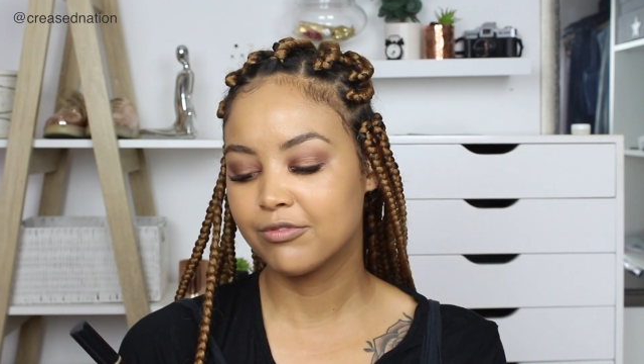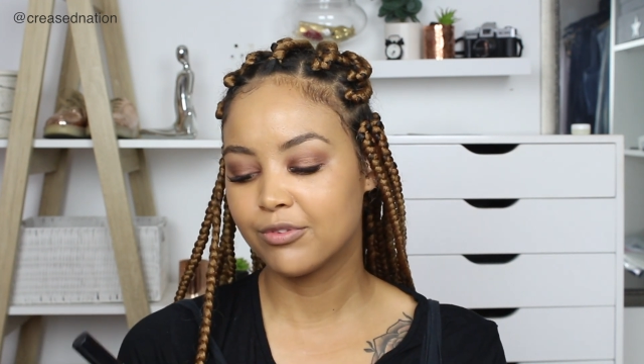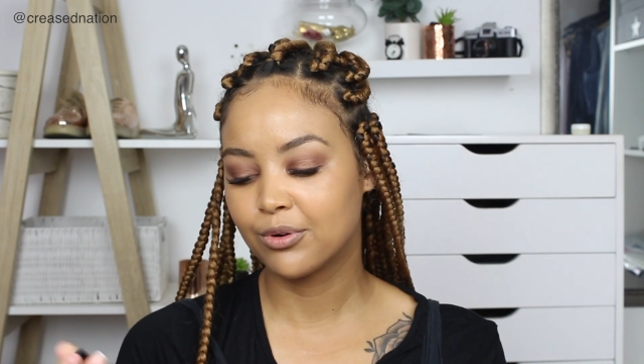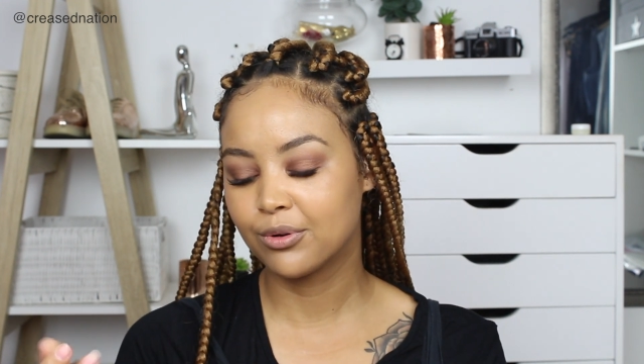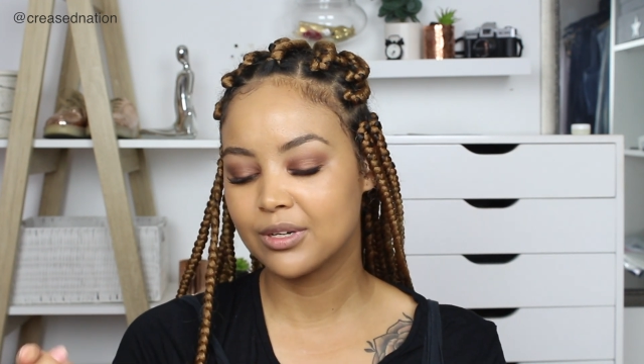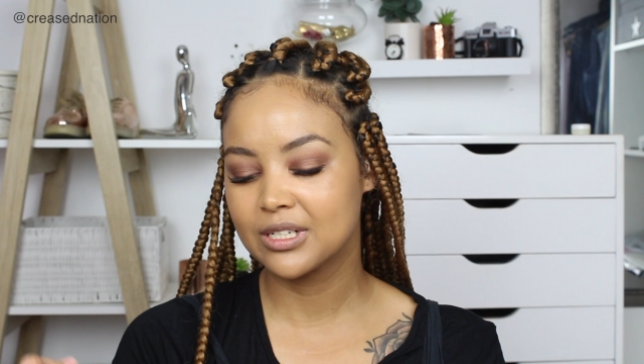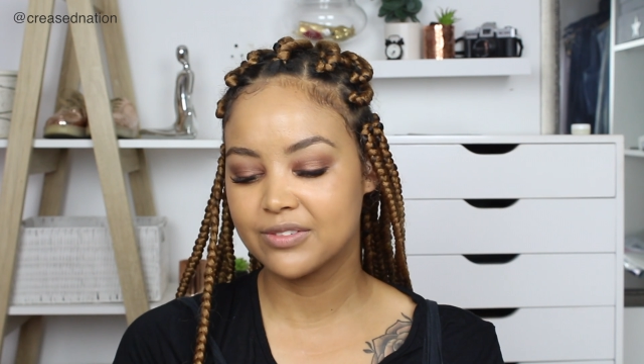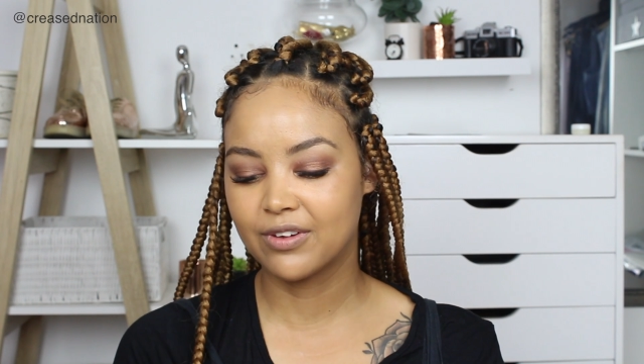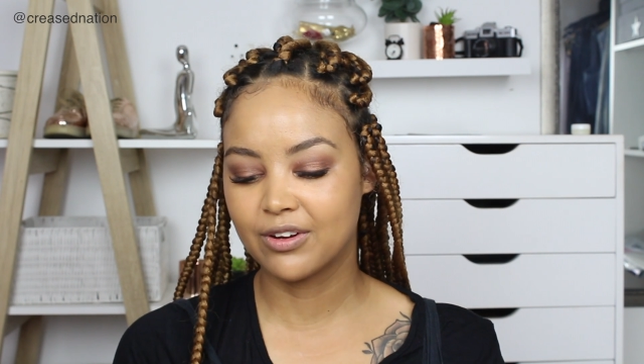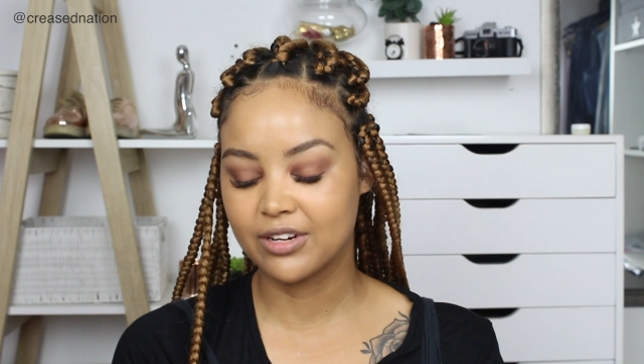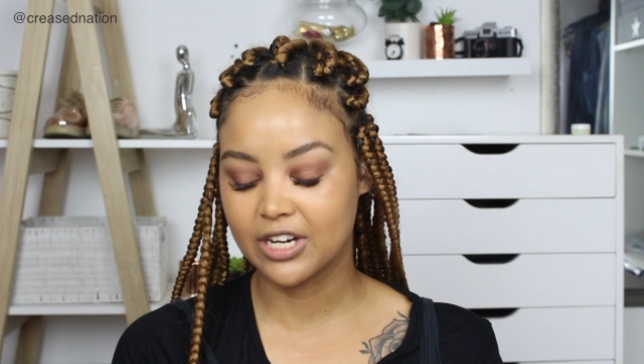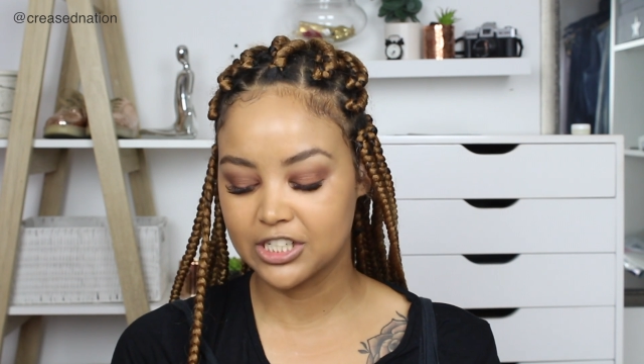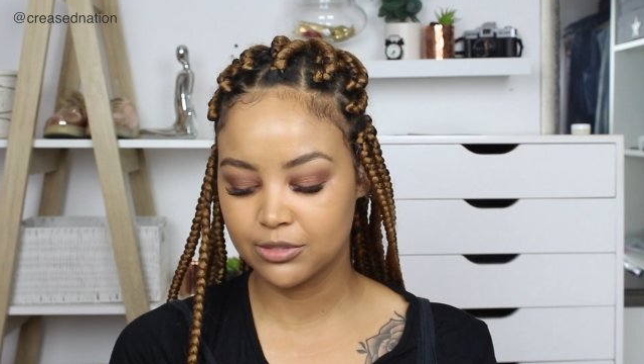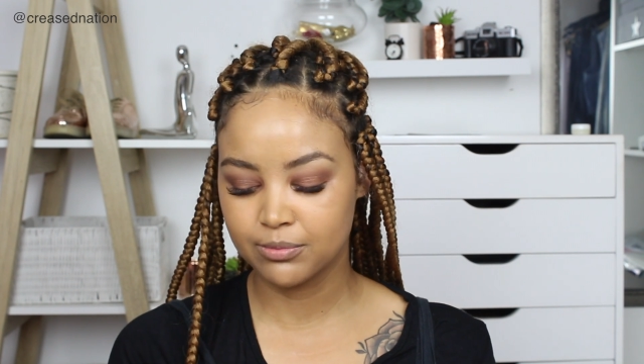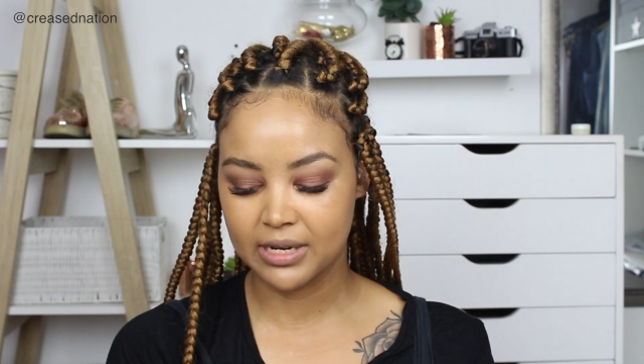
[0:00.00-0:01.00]
Flawless
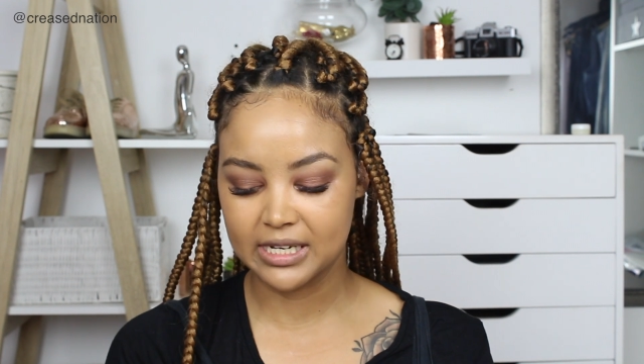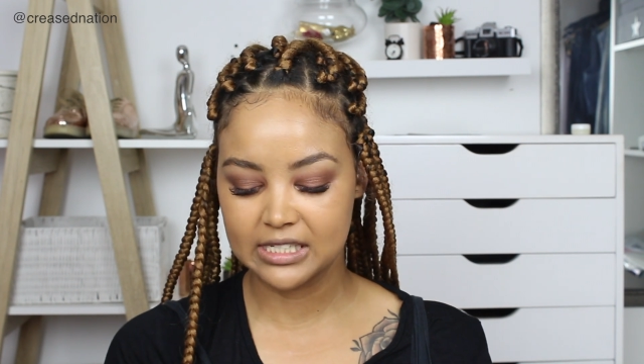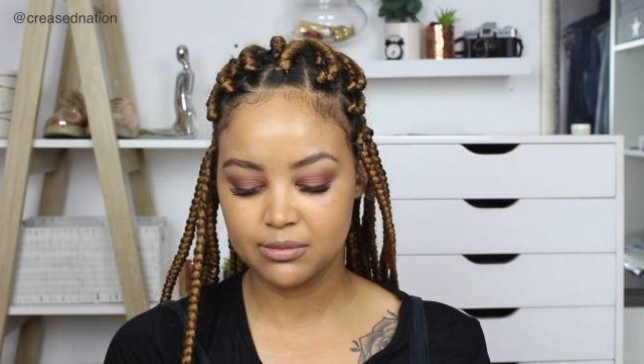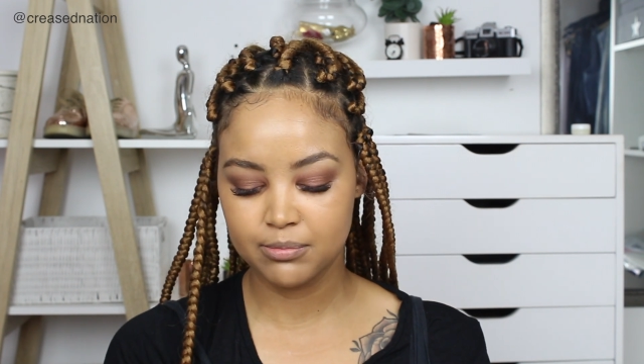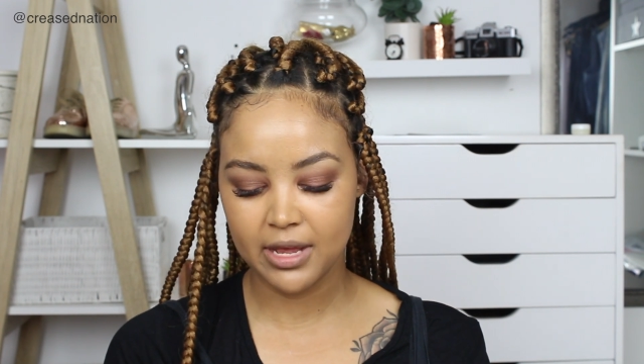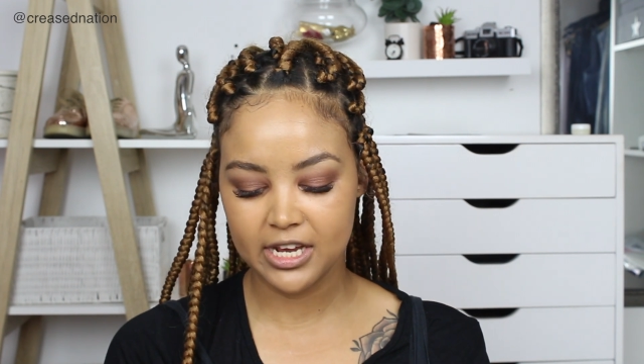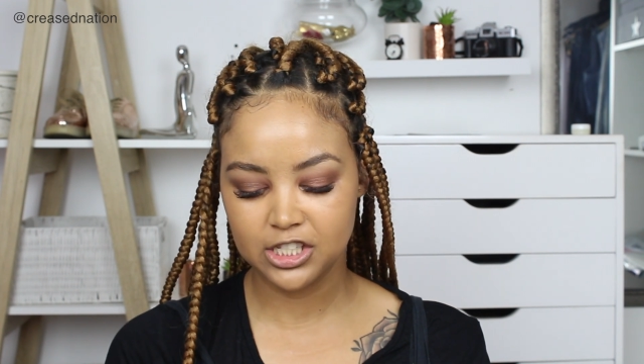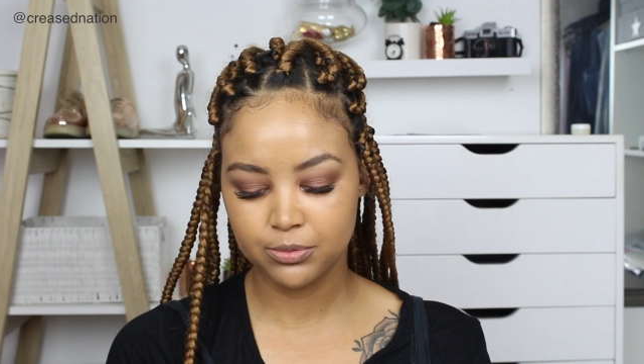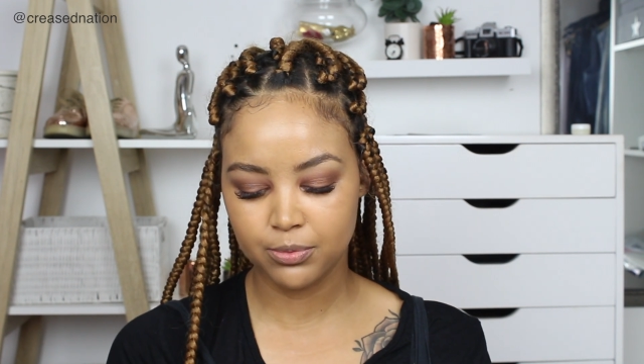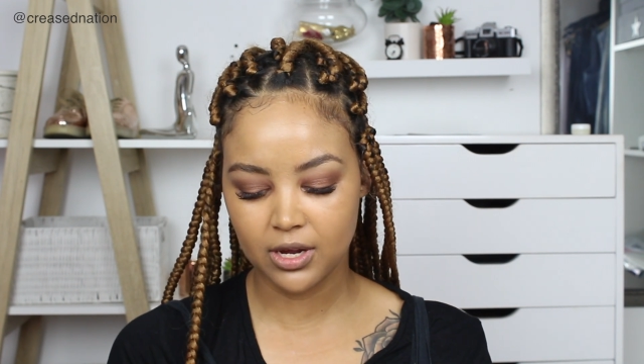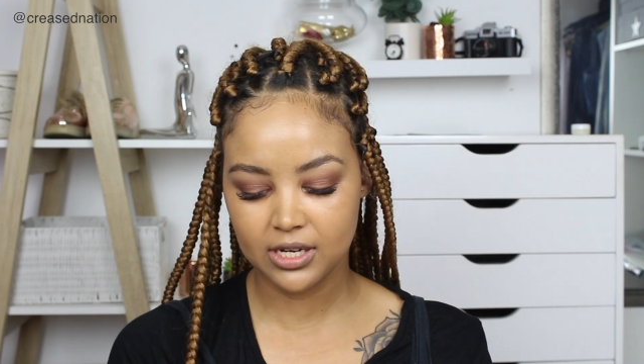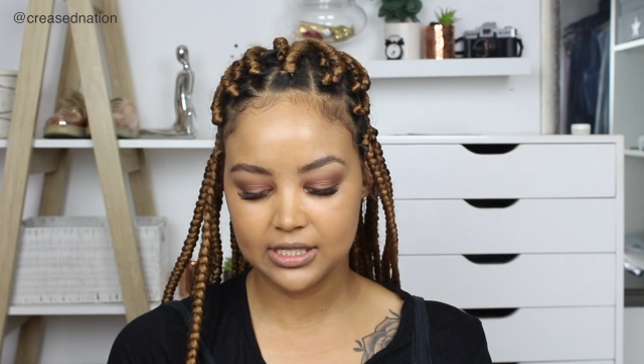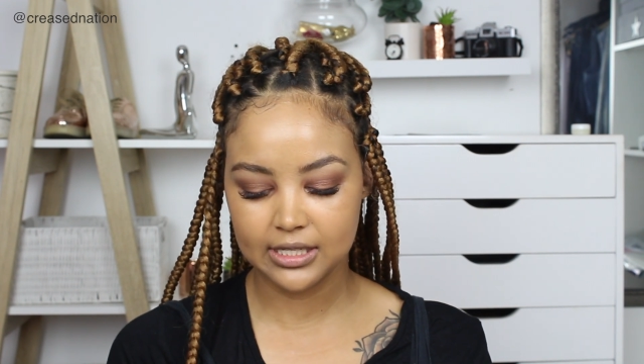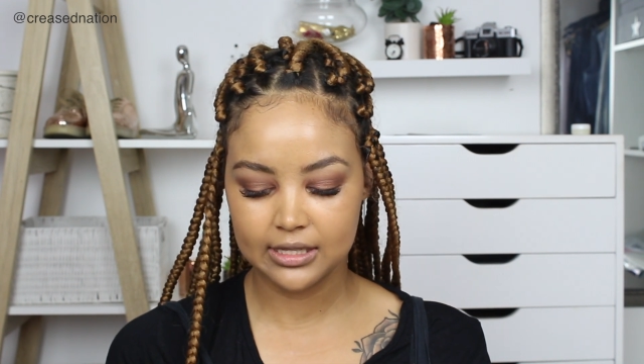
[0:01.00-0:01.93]
Foundation by Smashbox,